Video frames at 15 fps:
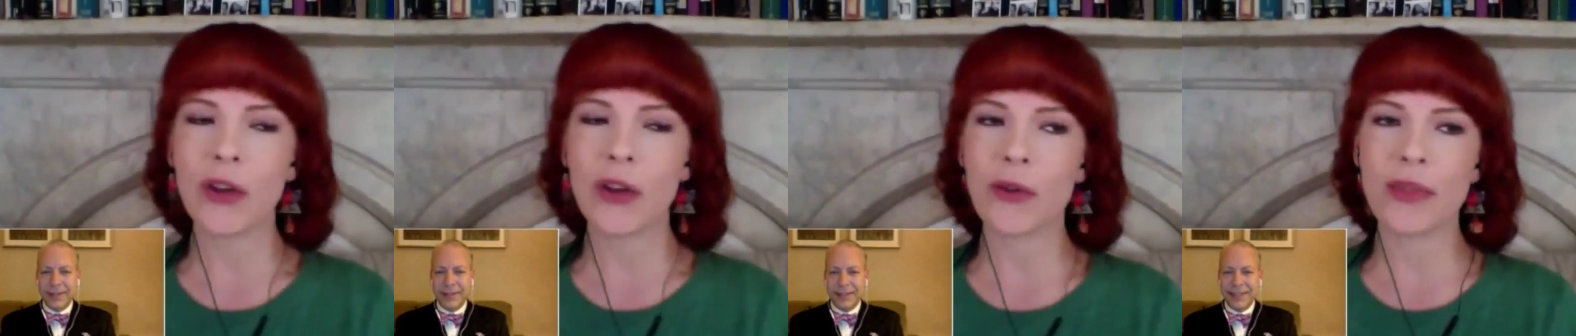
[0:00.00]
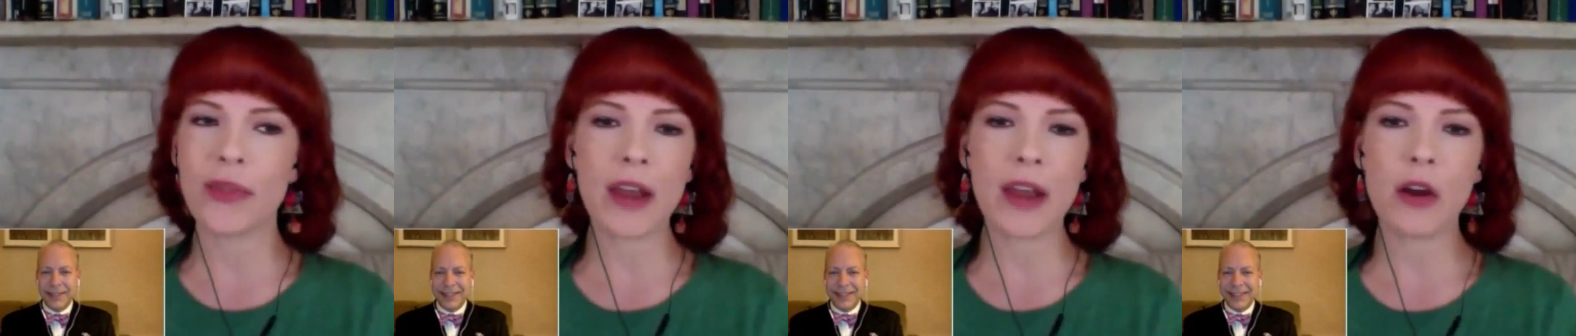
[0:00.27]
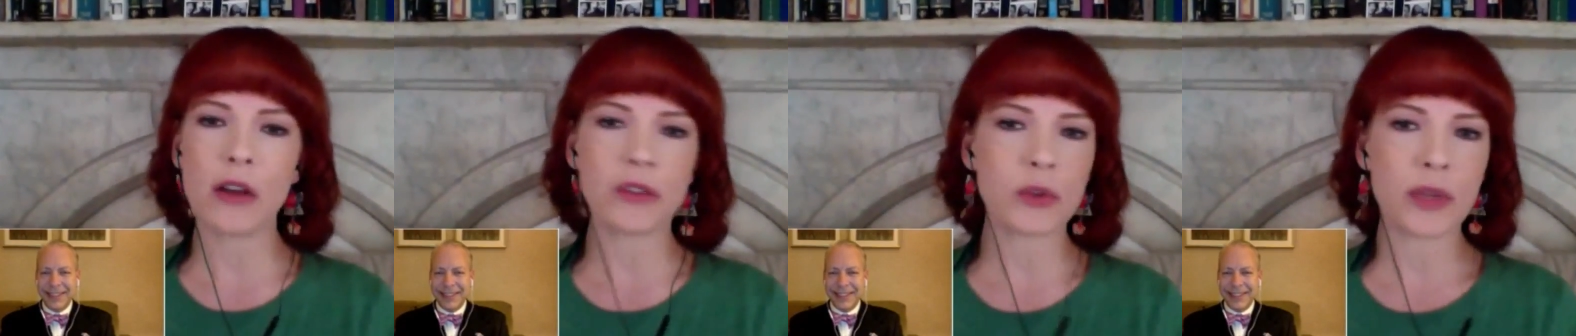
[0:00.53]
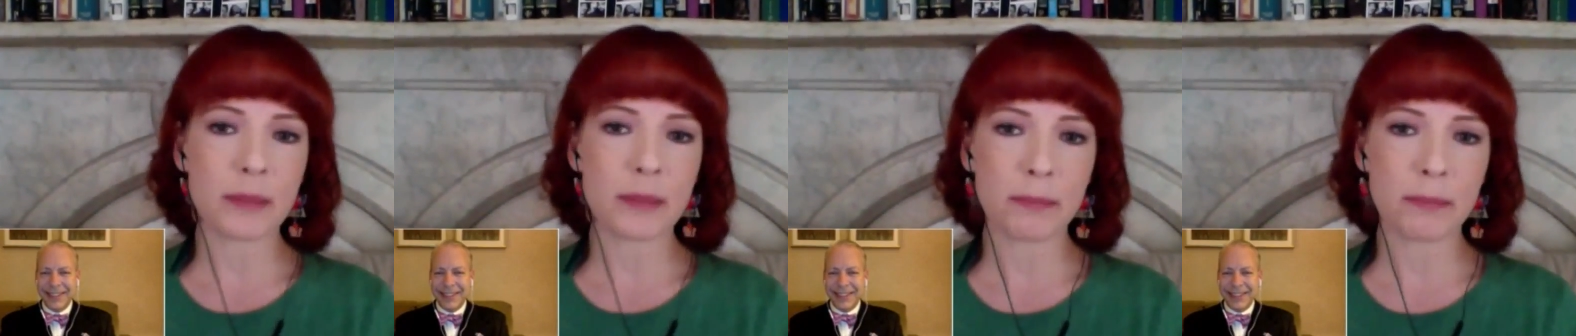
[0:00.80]
Speaker 1: you know, they're not
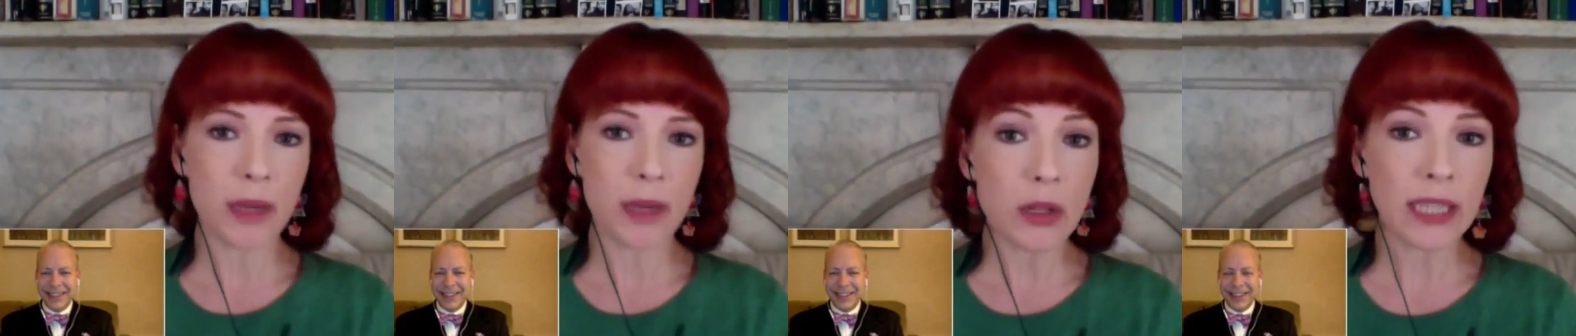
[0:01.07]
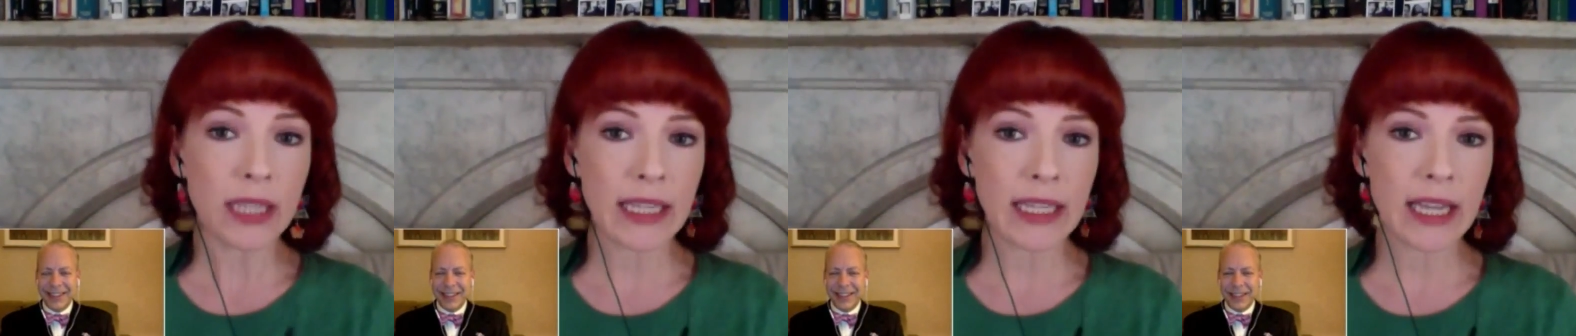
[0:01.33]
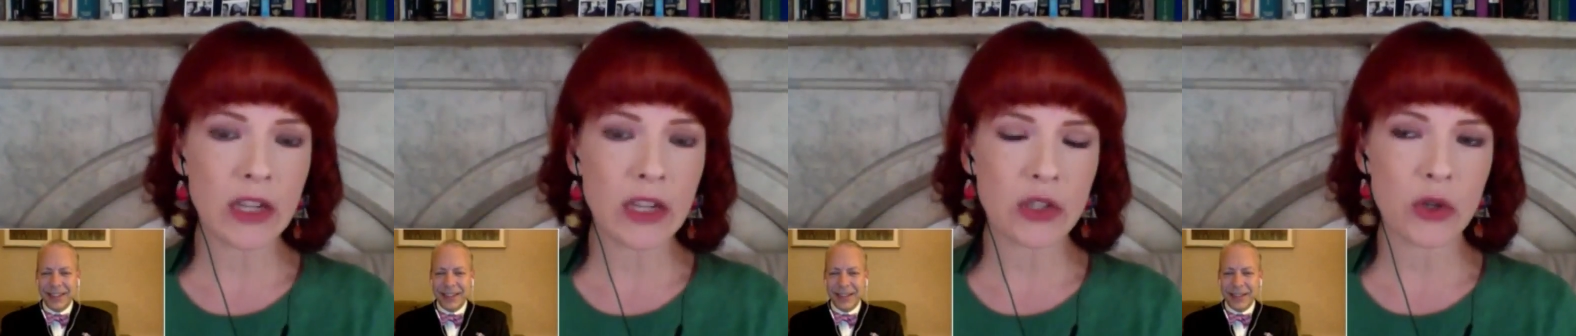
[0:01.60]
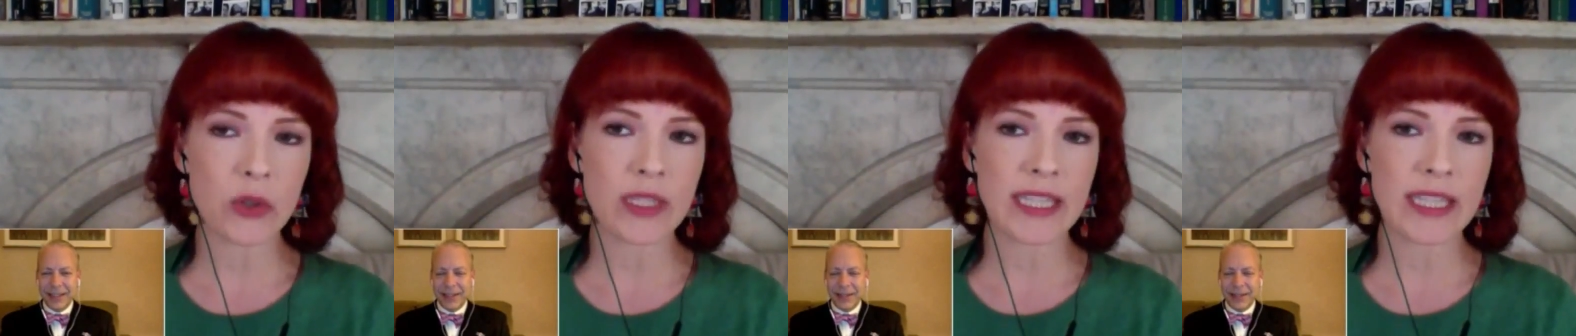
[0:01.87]
doing the building, and yet
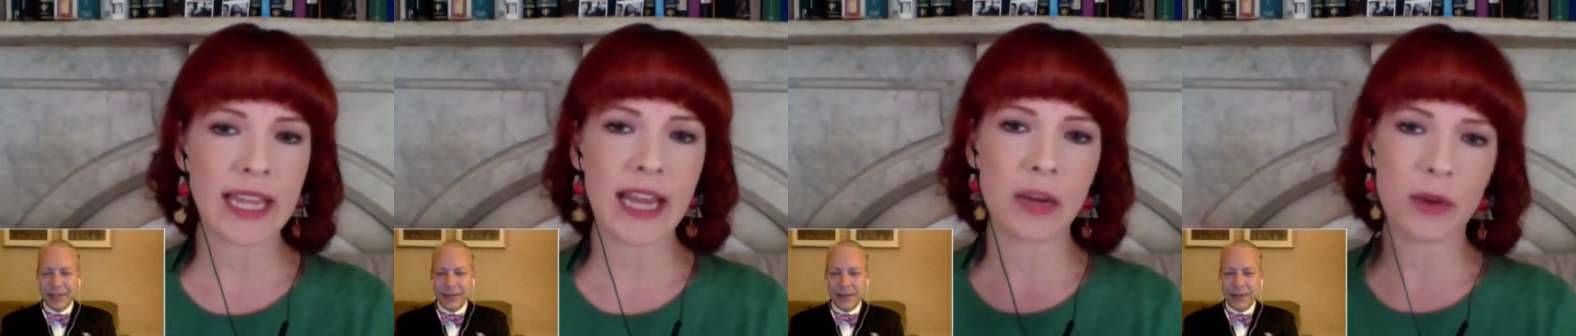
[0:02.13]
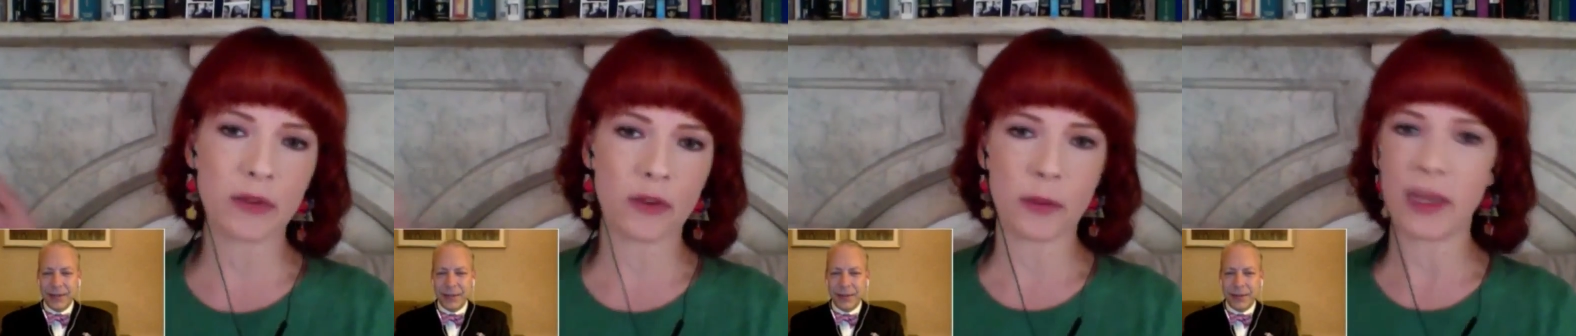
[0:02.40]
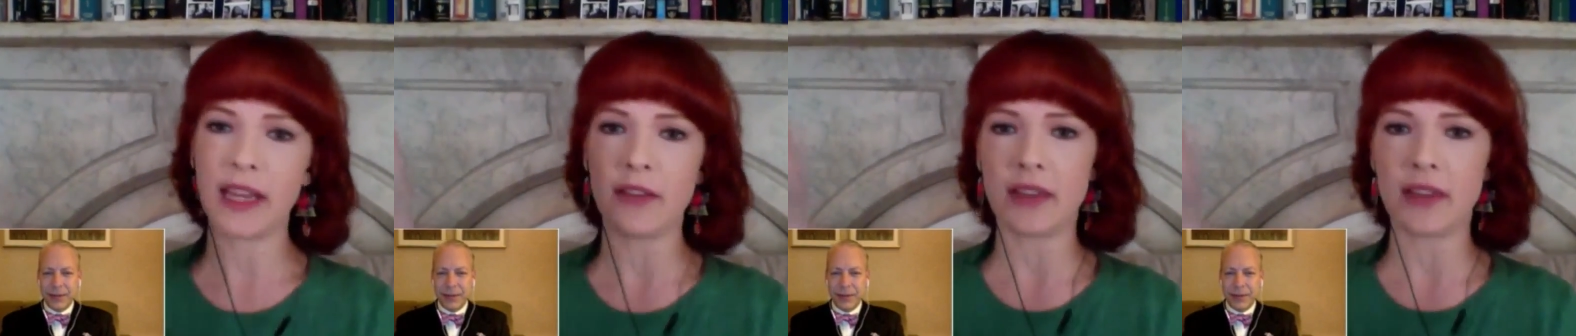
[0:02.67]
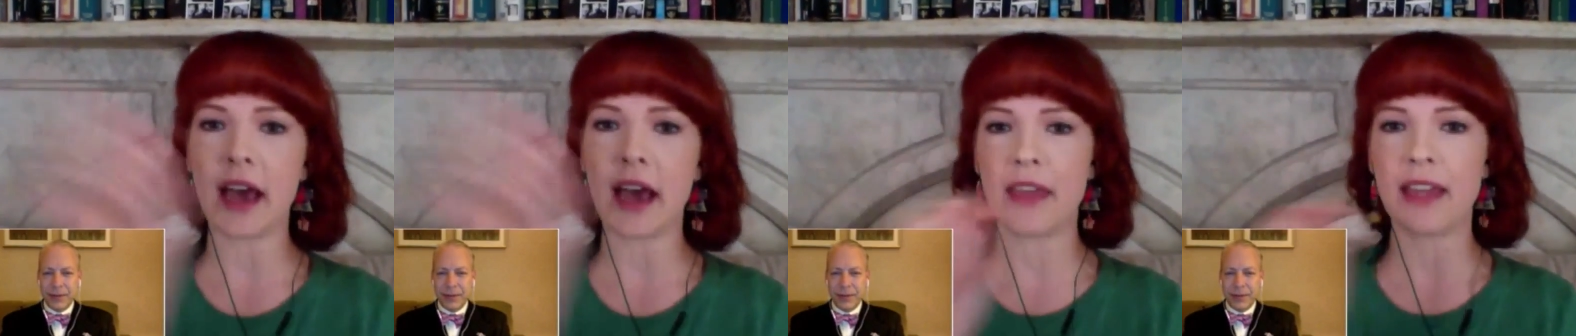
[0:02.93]
you don't see anyone from any
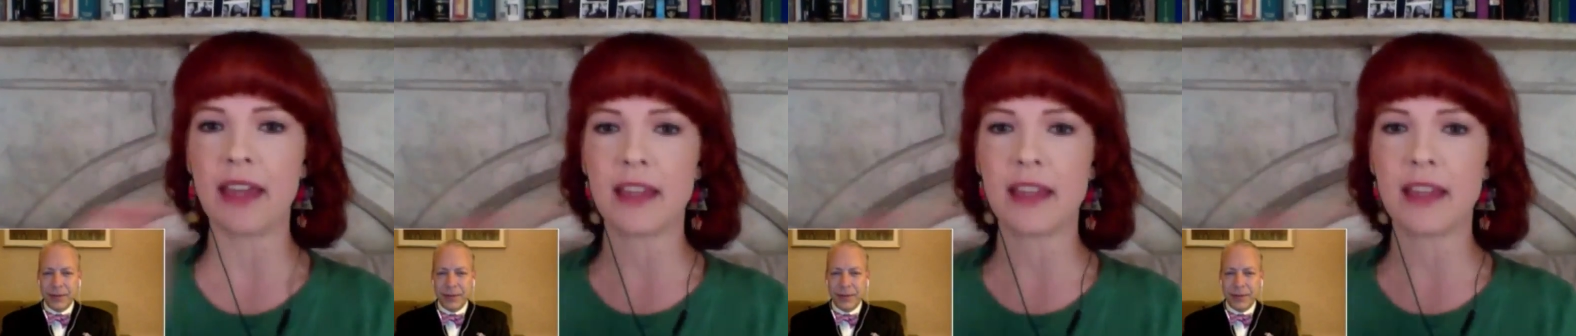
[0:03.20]
of the other